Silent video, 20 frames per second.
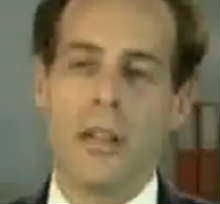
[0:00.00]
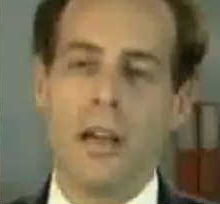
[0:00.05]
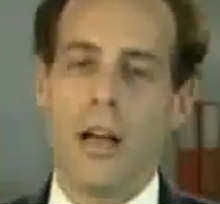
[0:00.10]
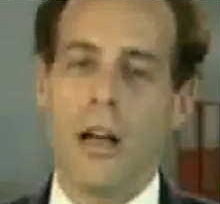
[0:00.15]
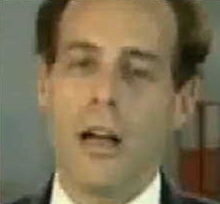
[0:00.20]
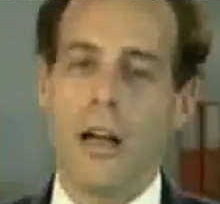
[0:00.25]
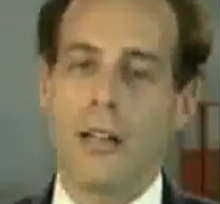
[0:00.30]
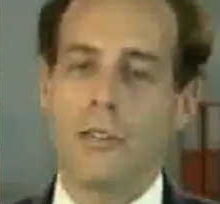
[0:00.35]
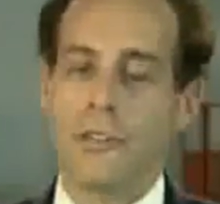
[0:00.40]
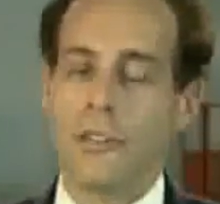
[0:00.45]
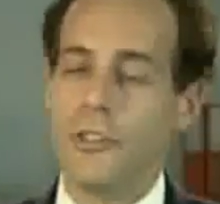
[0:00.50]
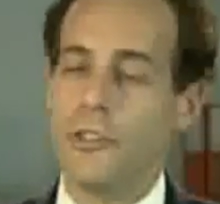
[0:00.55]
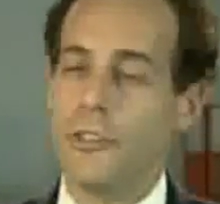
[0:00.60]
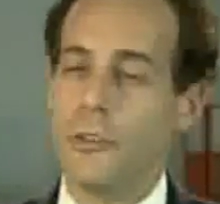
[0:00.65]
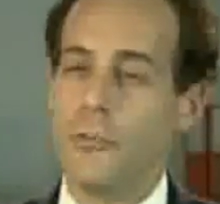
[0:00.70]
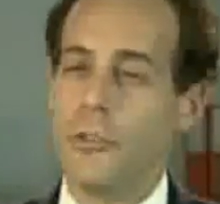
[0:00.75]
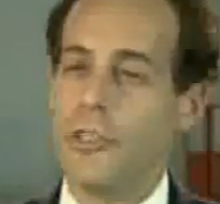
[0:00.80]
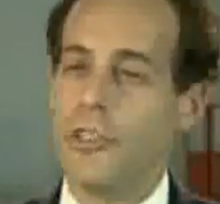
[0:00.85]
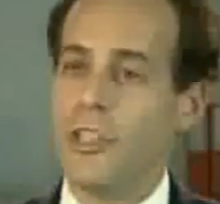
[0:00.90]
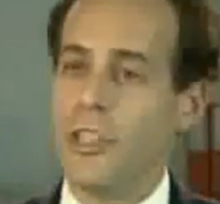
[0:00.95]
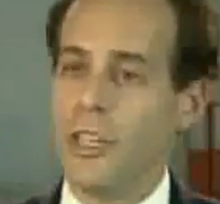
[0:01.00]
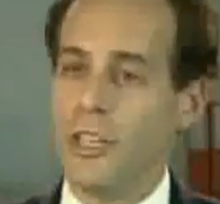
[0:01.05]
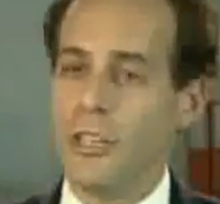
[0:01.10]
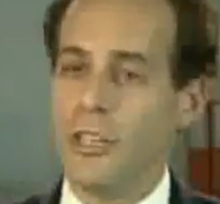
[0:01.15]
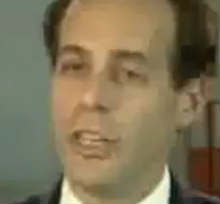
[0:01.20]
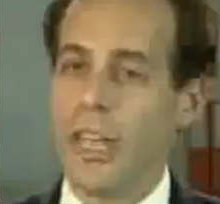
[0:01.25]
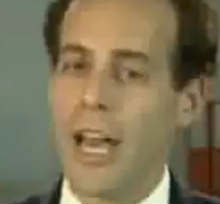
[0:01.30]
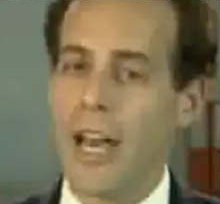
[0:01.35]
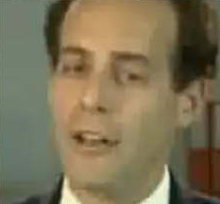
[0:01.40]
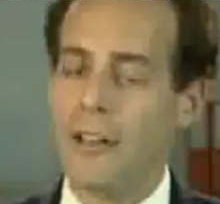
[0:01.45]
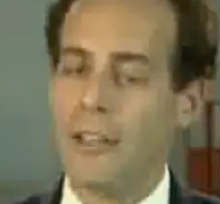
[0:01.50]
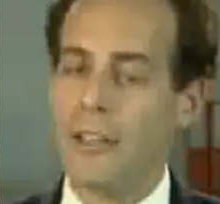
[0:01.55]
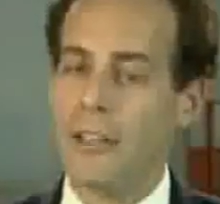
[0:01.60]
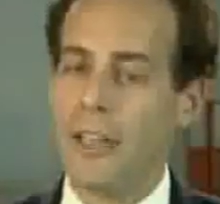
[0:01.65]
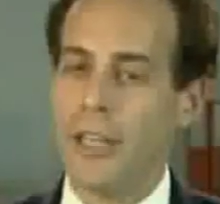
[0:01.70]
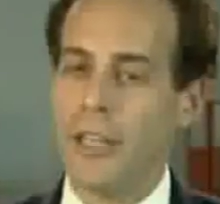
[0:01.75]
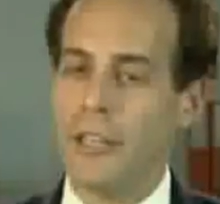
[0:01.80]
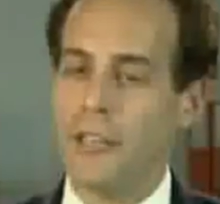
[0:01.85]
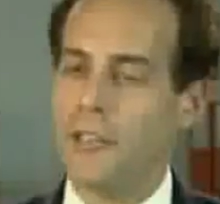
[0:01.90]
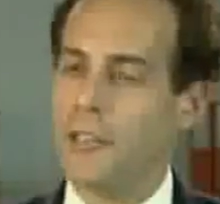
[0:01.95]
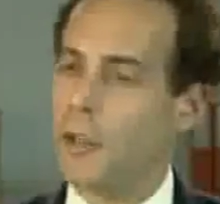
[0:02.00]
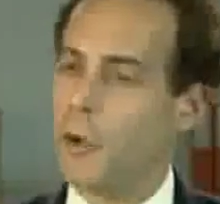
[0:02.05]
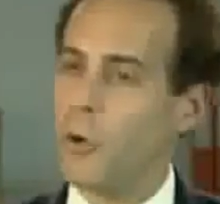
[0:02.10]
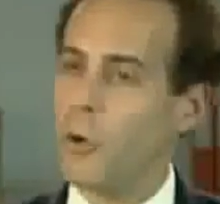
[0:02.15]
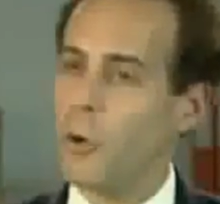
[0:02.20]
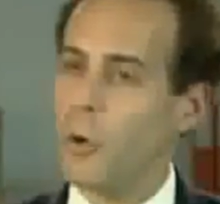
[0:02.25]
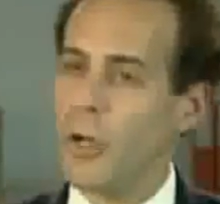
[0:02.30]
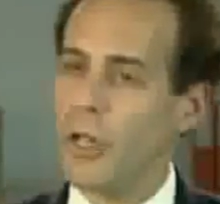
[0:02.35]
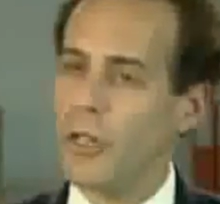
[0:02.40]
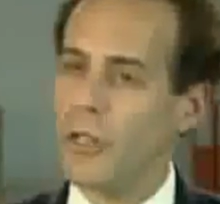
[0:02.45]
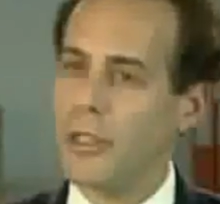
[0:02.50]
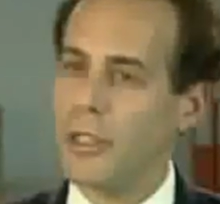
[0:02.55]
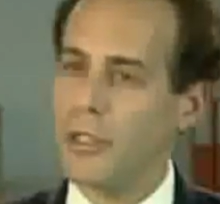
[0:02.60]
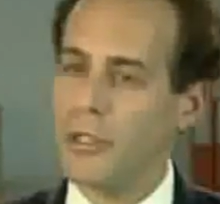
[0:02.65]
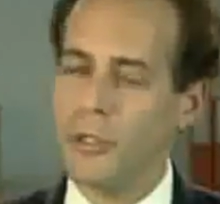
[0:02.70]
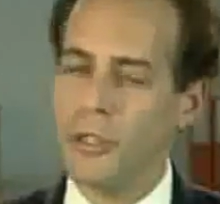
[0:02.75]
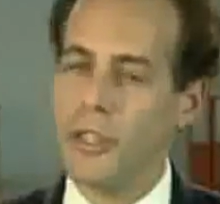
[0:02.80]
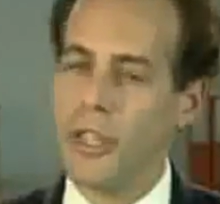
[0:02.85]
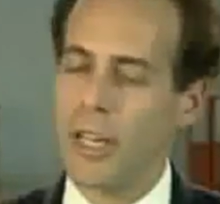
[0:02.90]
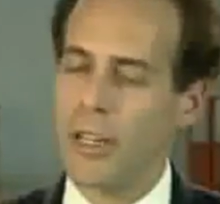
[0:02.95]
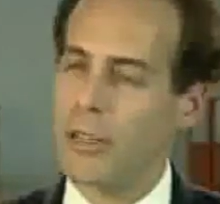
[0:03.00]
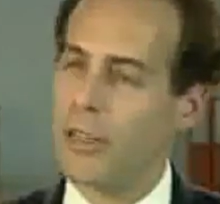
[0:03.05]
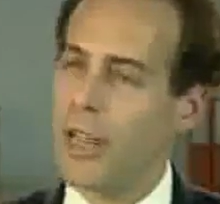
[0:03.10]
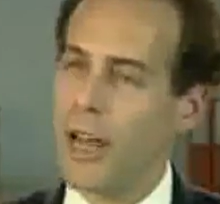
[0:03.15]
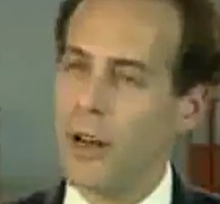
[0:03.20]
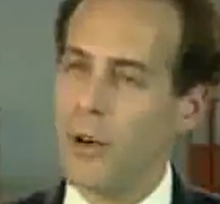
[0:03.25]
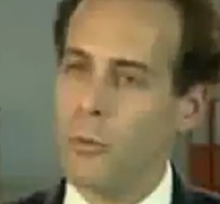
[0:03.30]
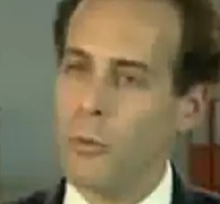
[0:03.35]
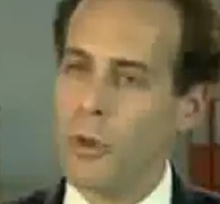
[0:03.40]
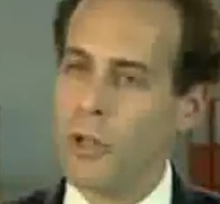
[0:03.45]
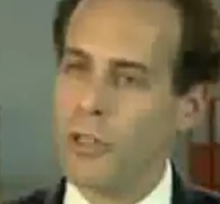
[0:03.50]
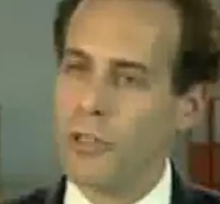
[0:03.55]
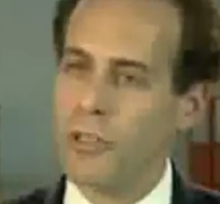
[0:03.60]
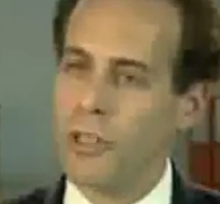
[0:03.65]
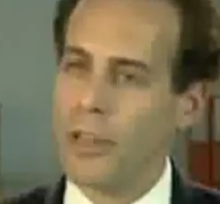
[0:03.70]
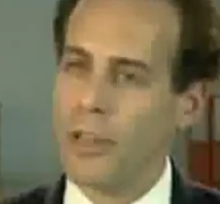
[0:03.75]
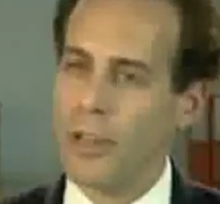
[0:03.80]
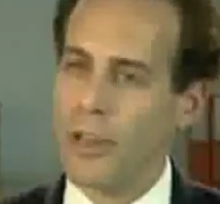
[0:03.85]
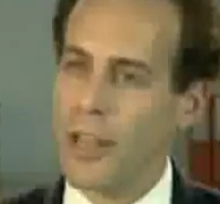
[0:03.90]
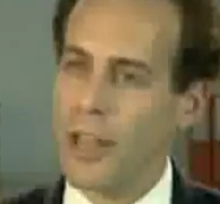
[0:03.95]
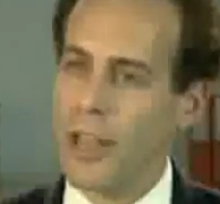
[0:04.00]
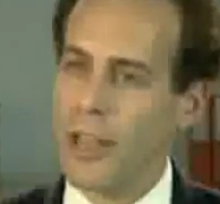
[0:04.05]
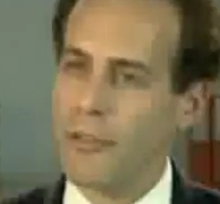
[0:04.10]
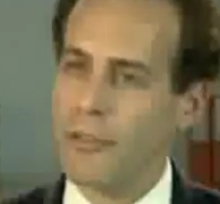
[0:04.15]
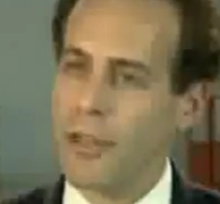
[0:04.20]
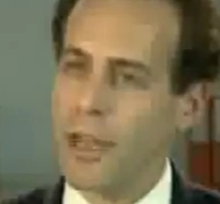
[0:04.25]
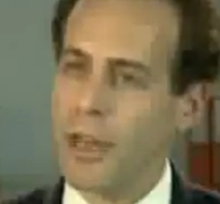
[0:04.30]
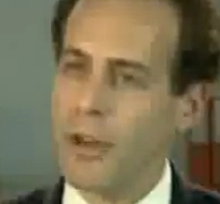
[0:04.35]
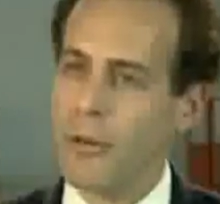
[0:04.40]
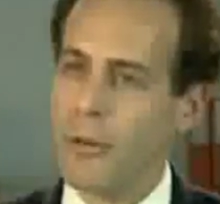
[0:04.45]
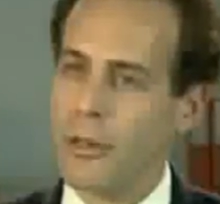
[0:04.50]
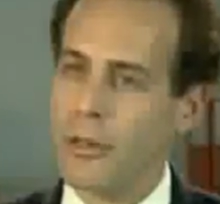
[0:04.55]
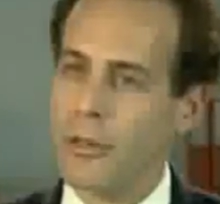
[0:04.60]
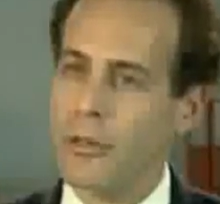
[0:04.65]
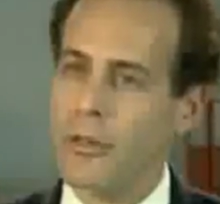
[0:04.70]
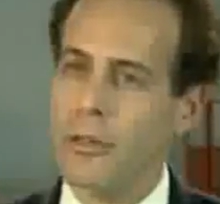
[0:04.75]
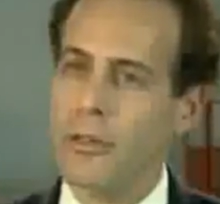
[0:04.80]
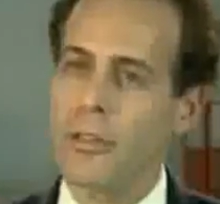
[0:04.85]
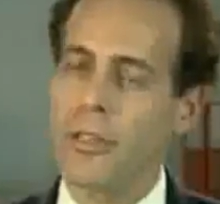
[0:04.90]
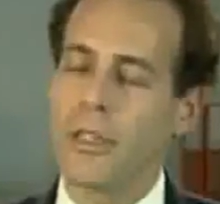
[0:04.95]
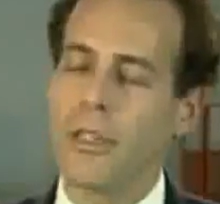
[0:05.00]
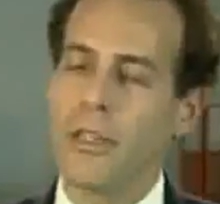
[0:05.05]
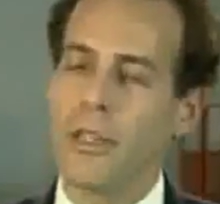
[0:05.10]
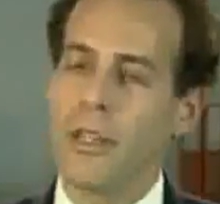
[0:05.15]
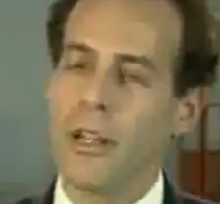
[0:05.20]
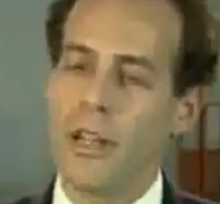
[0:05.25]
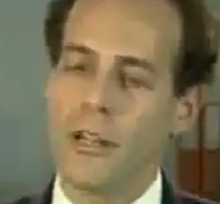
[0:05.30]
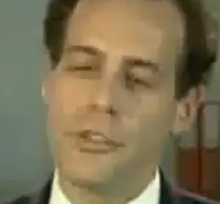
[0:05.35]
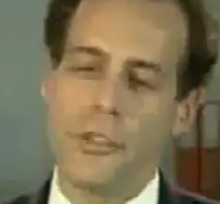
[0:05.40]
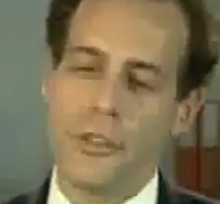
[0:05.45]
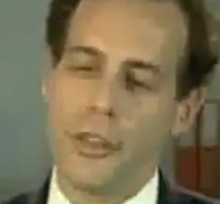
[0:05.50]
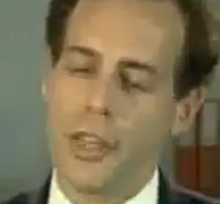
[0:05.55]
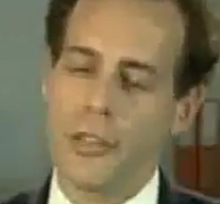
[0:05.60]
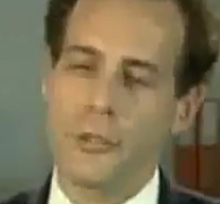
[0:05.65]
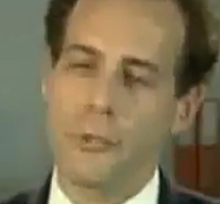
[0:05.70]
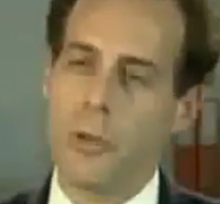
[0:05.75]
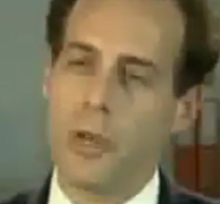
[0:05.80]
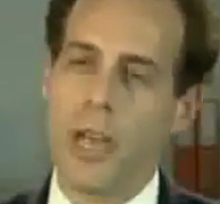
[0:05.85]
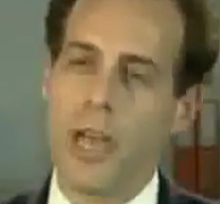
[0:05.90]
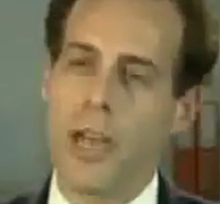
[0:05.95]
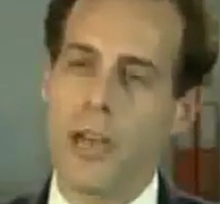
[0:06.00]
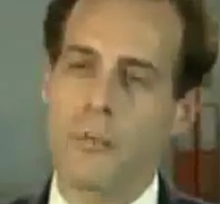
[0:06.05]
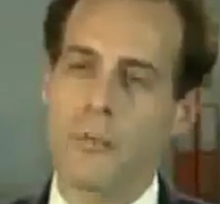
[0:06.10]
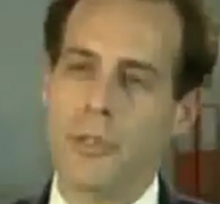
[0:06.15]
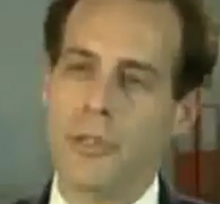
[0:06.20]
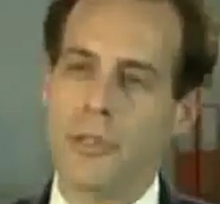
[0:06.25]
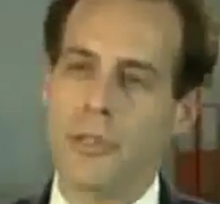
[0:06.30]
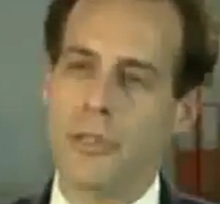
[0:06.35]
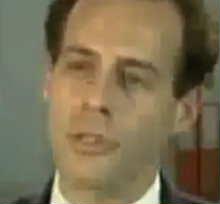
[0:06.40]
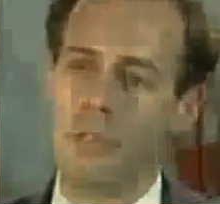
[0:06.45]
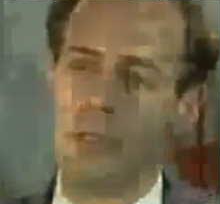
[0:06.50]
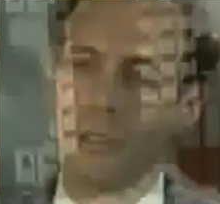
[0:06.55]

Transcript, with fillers: Uh, since the machine calculated so quickly, you can get a lot of work done in a half hour. And so that's what happened.